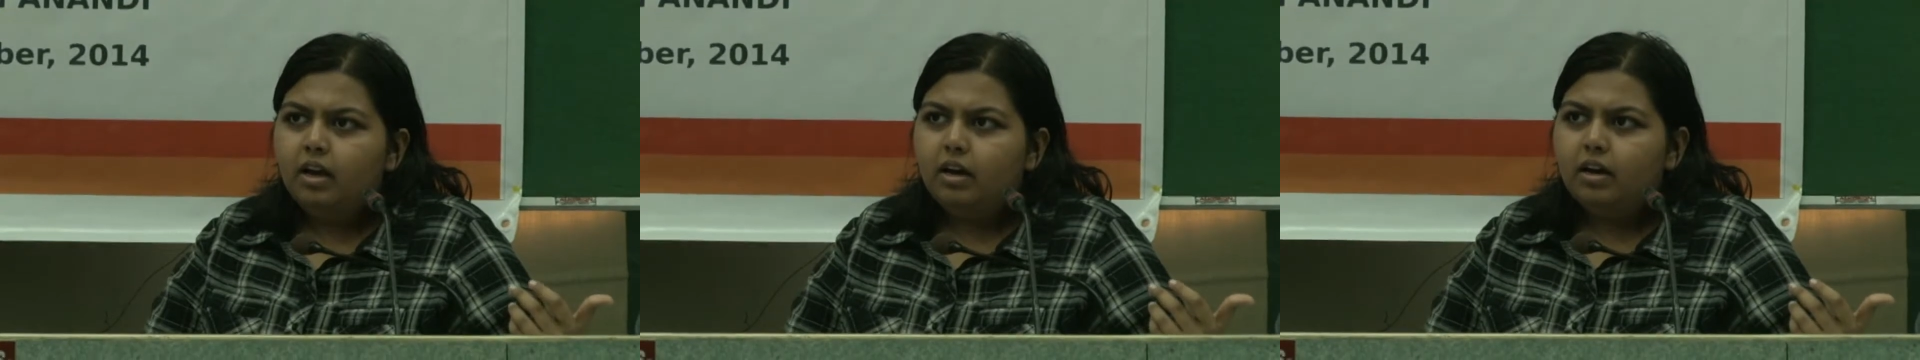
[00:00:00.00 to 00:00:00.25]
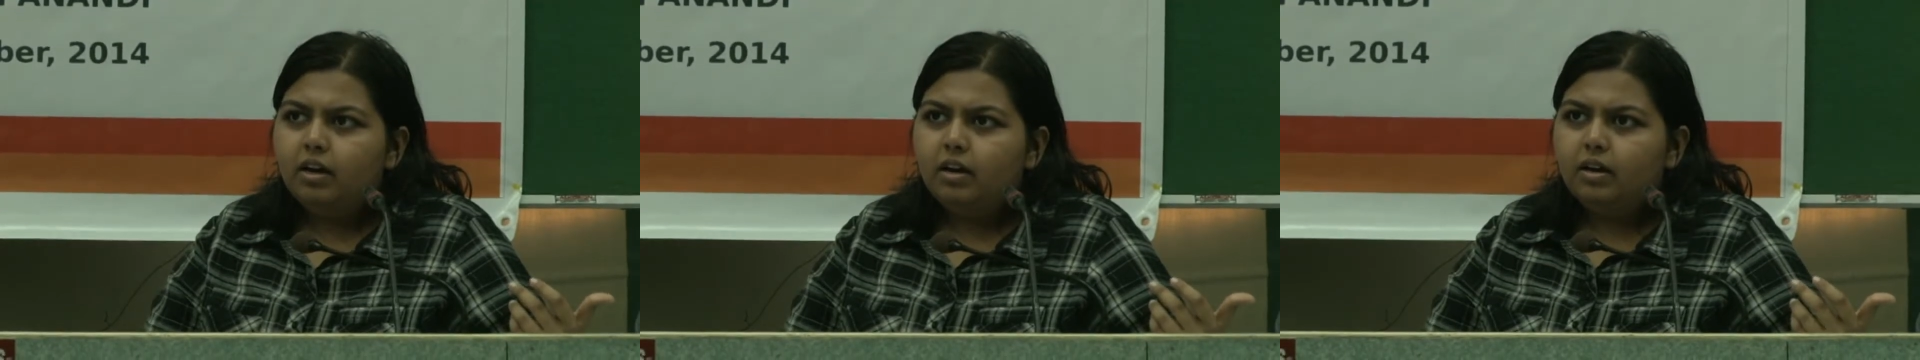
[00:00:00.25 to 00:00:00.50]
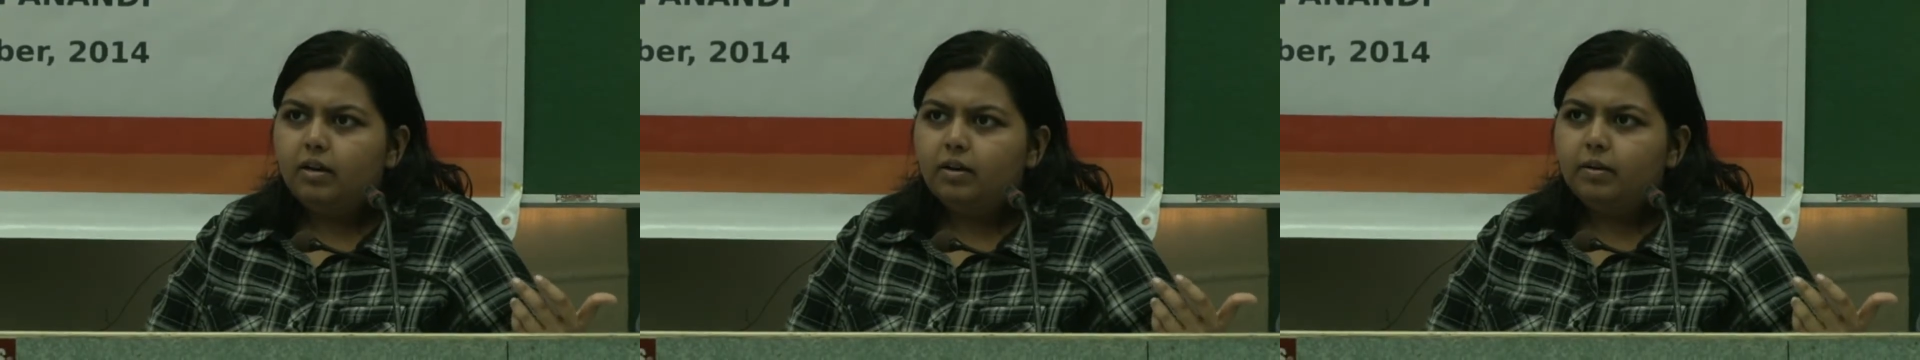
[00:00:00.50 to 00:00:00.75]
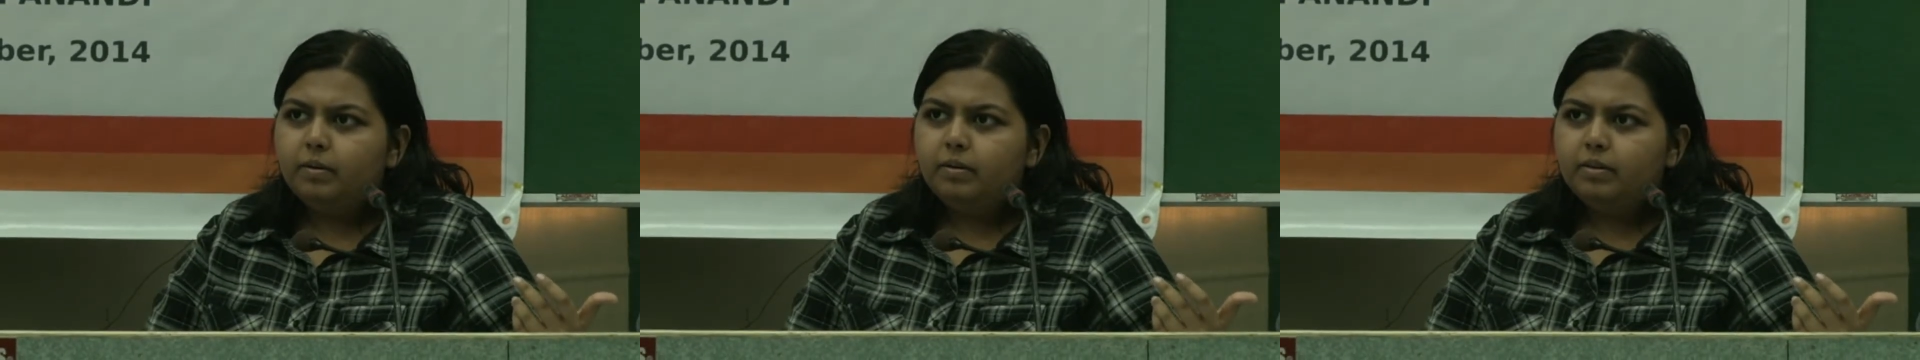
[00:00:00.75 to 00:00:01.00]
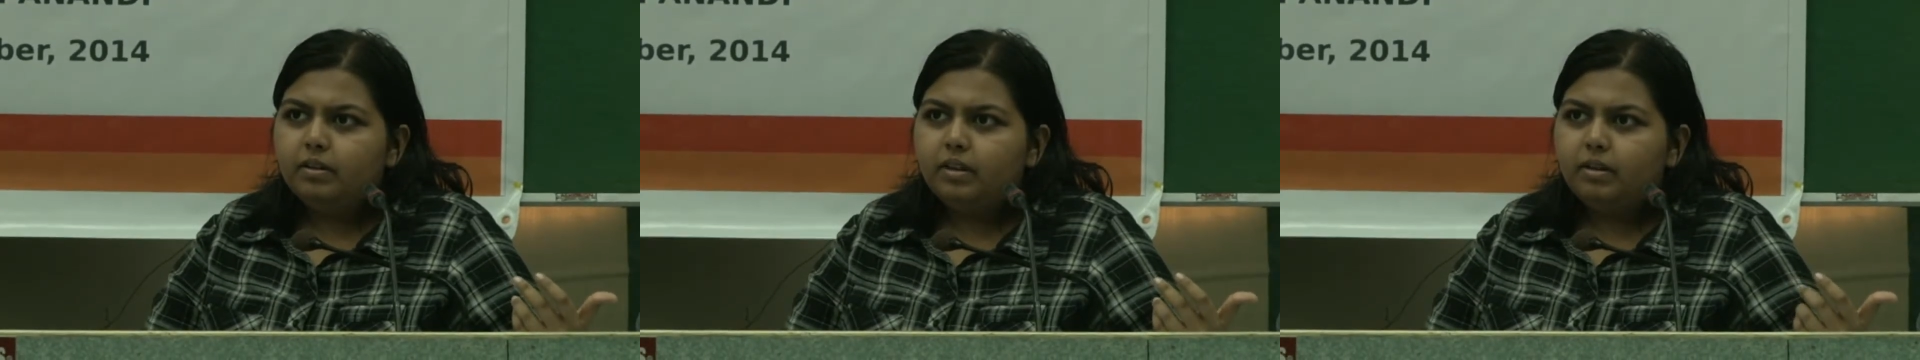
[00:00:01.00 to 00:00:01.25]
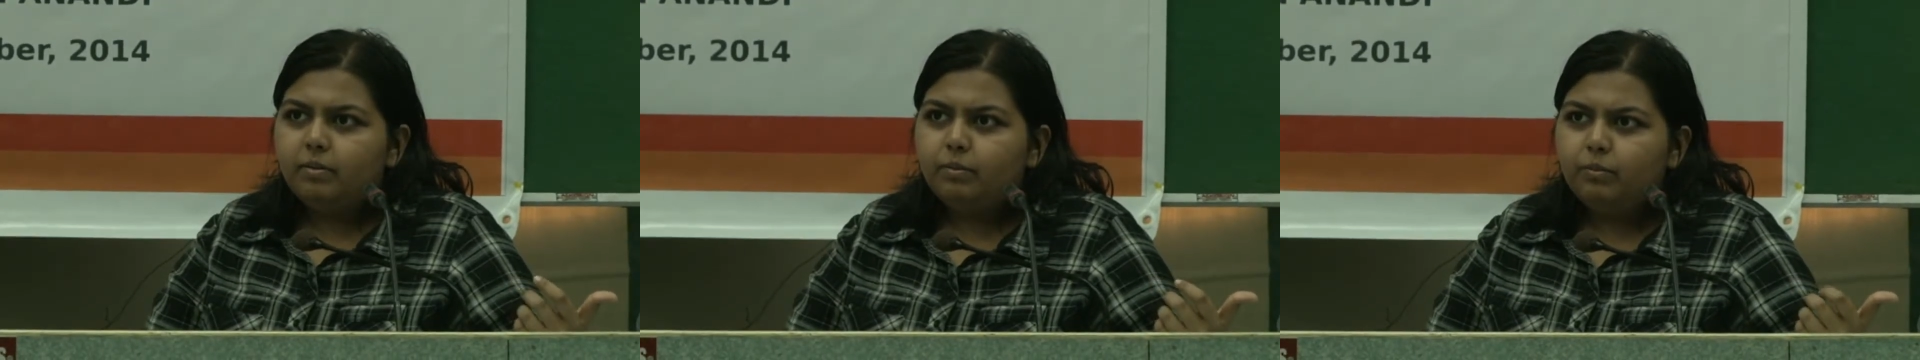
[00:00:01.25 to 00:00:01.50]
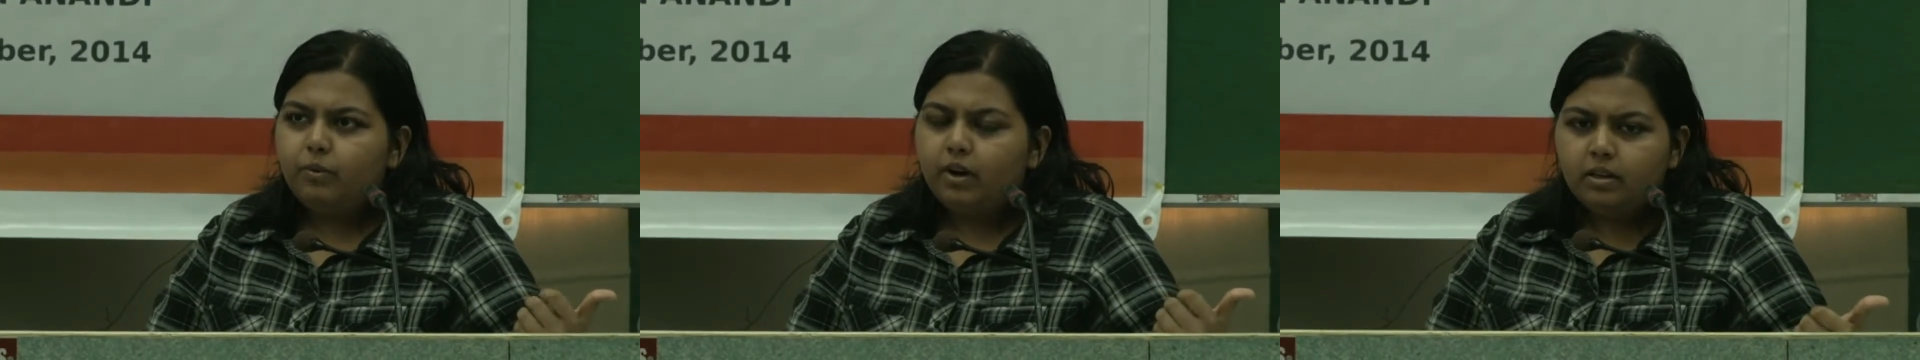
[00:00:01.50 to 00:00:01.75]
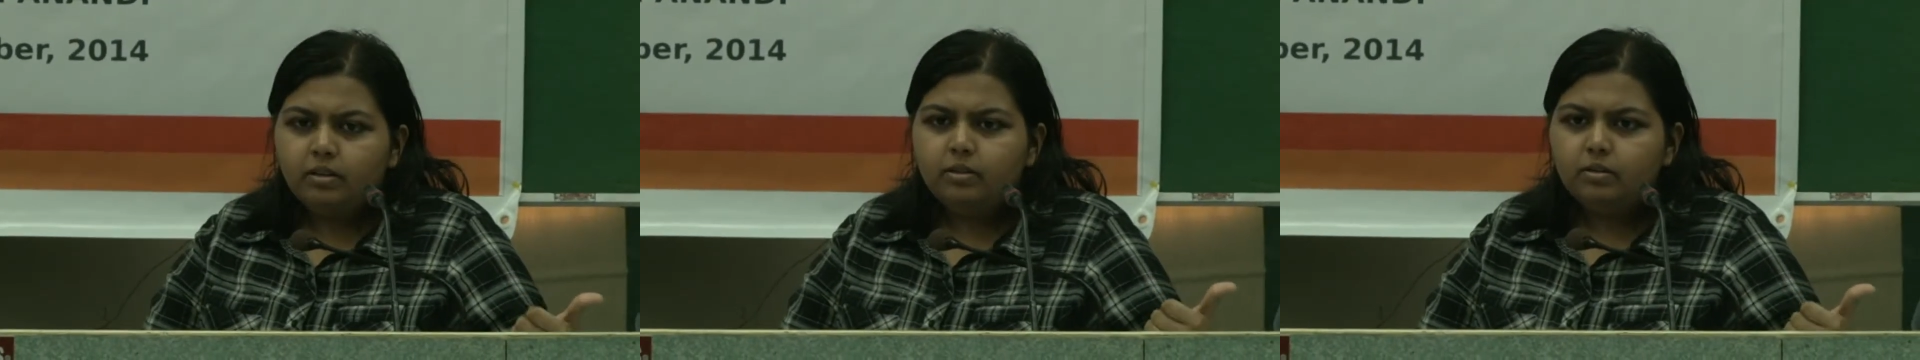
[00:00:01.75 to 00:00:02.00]
uh,
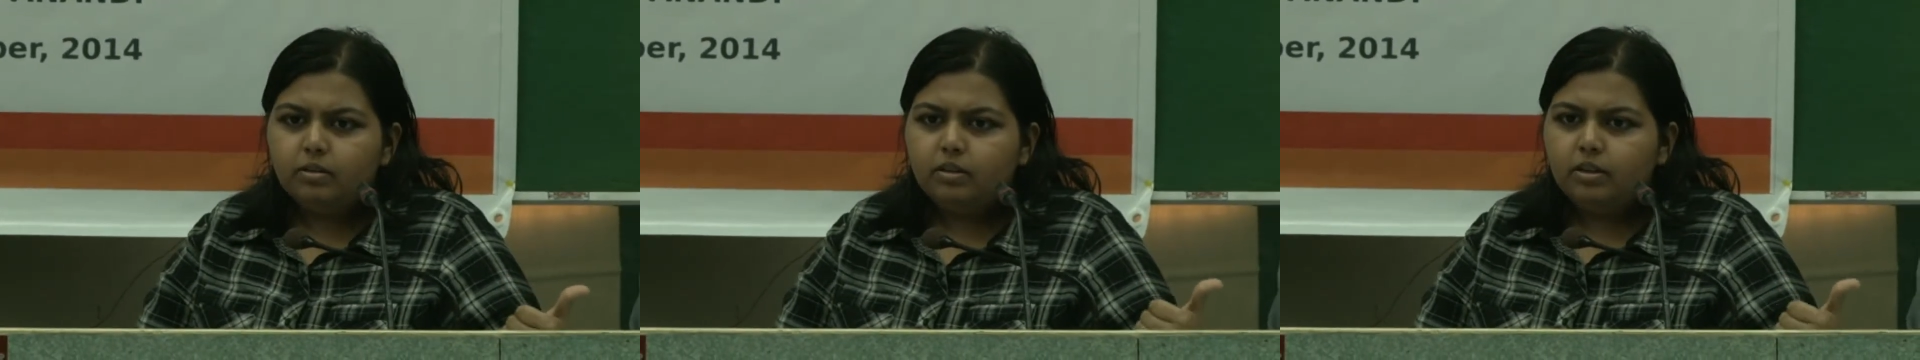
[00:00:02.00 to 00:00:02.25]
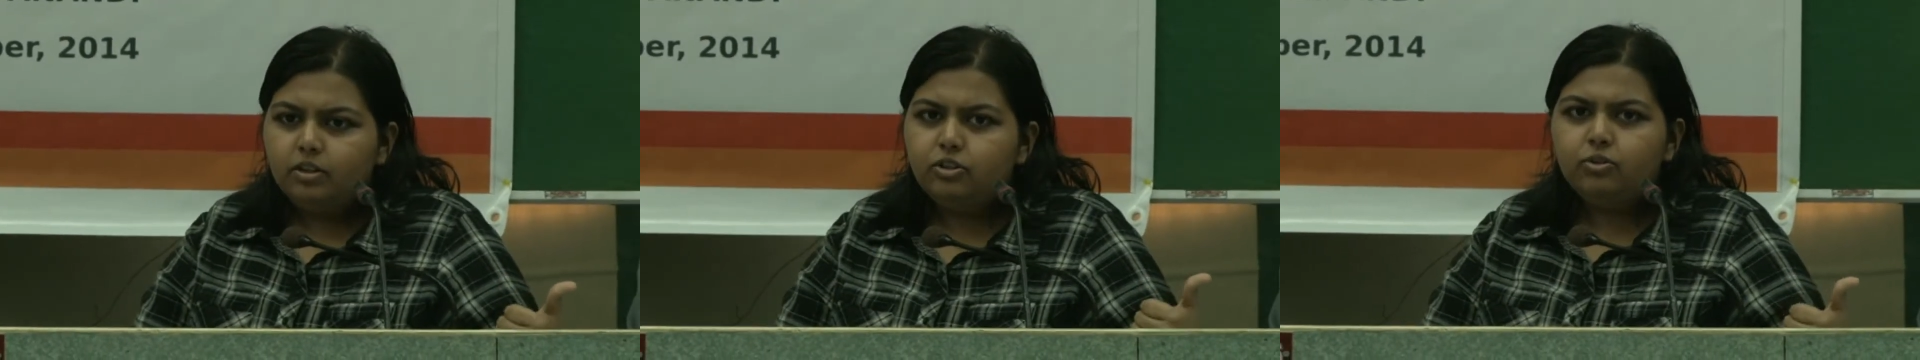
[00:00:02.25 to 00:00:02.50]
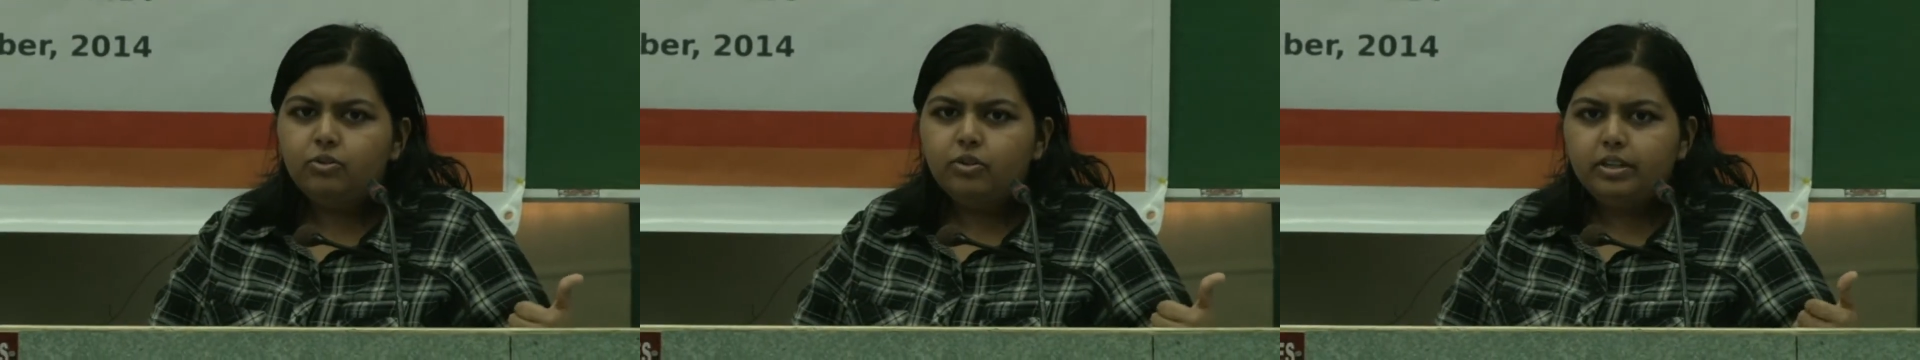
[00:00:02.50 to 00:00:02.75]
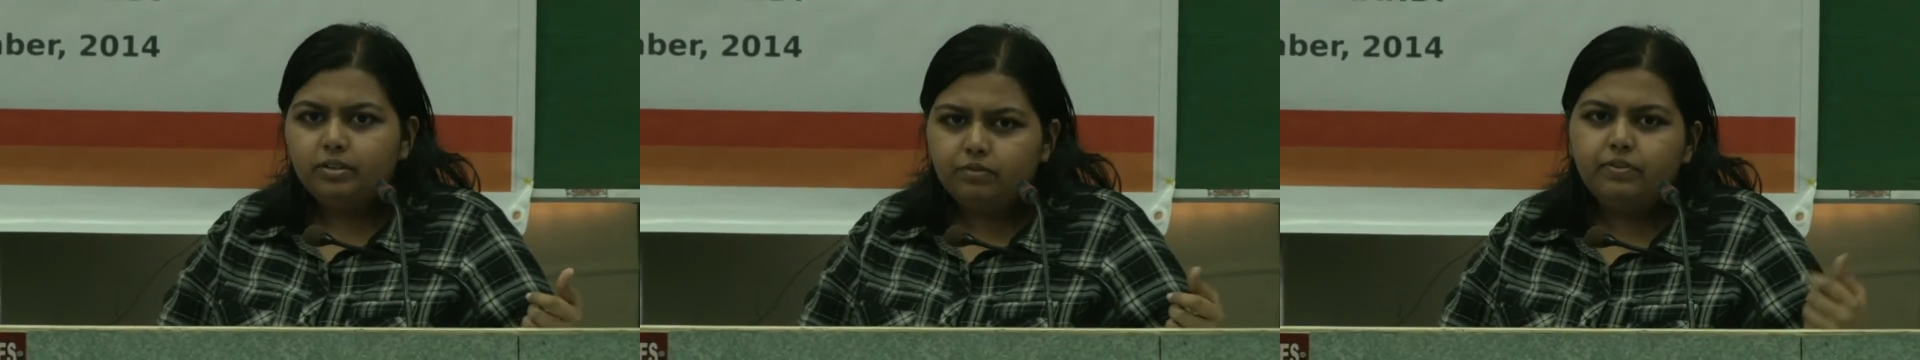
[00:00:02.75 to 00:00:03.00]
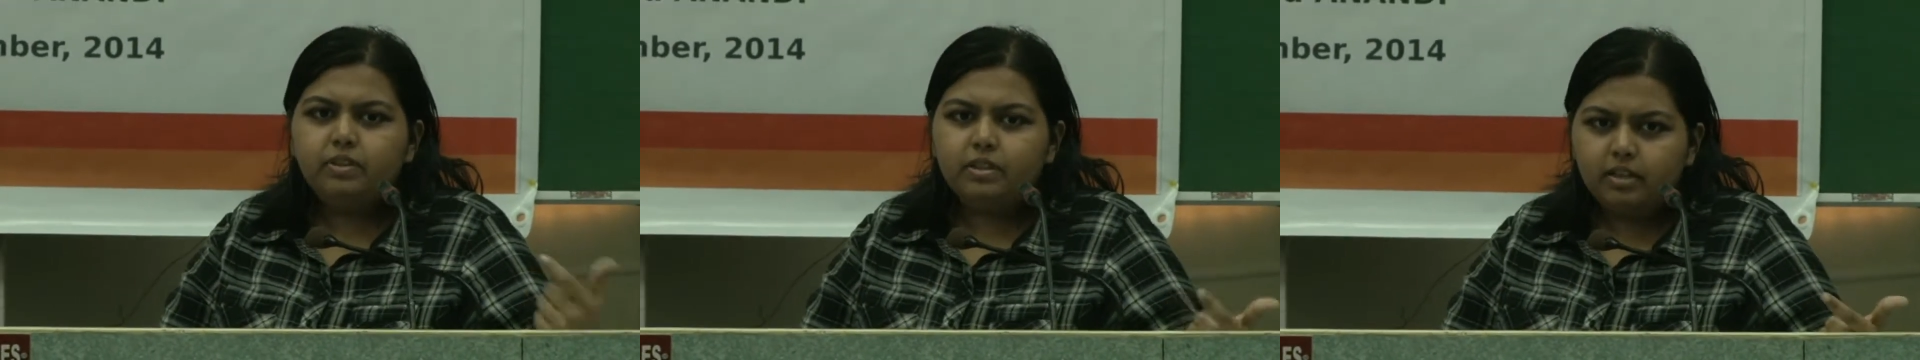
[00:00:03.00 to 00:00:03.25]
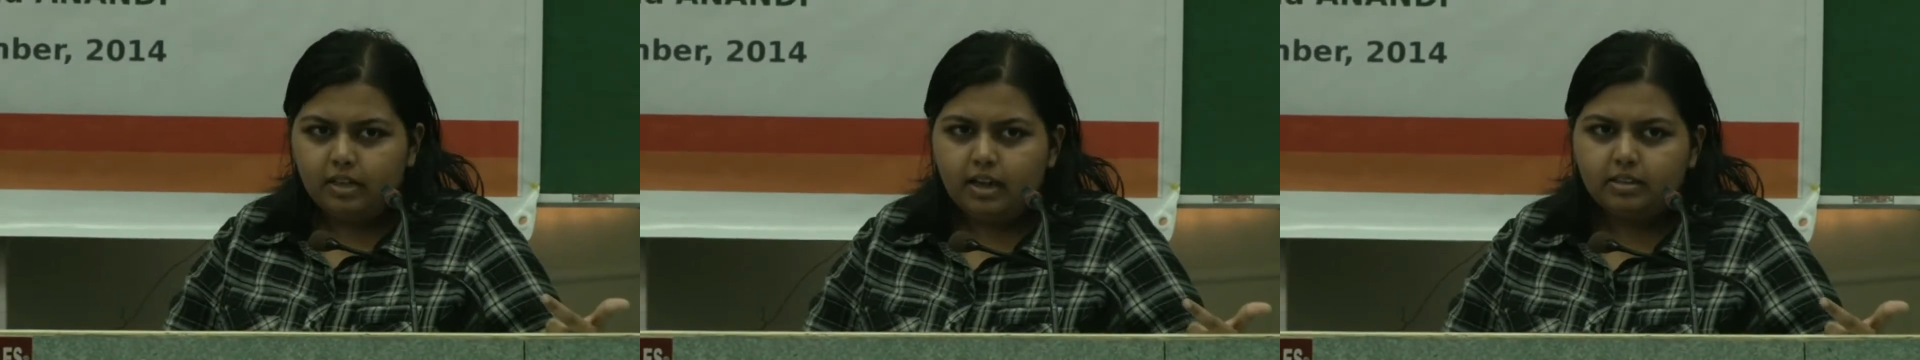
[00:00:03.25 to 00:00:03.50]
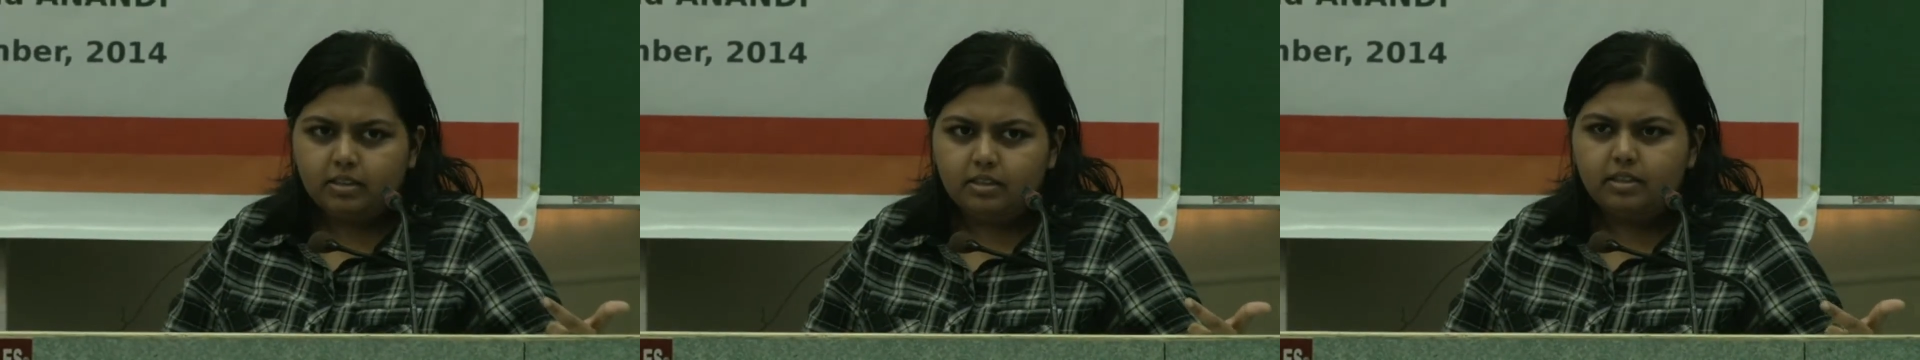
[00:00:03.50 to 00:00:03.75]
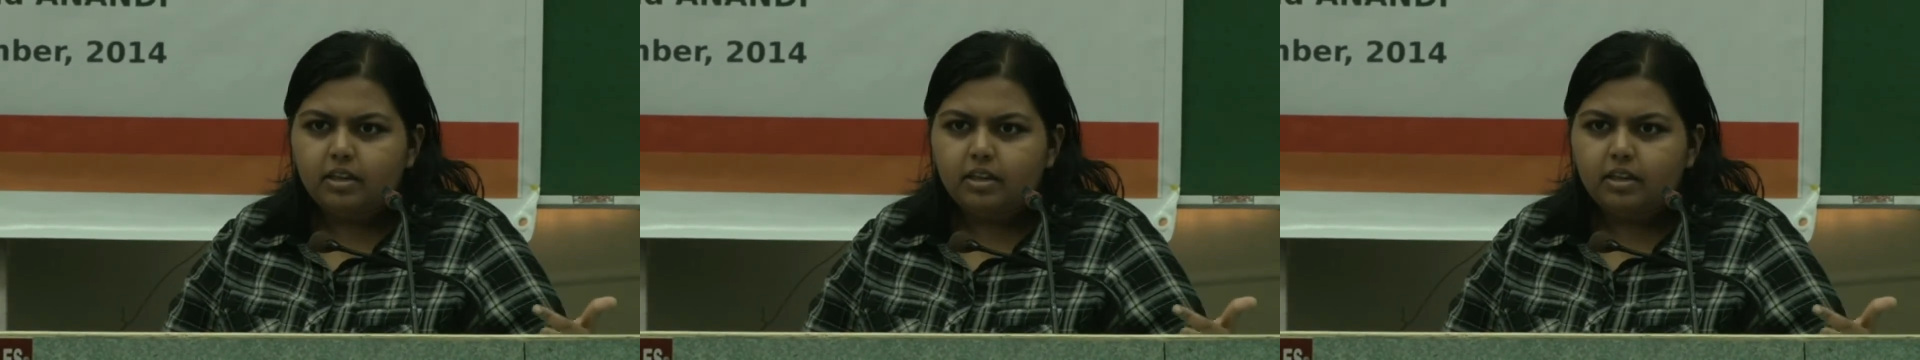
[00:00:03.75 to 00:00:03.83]
one issue is physical access.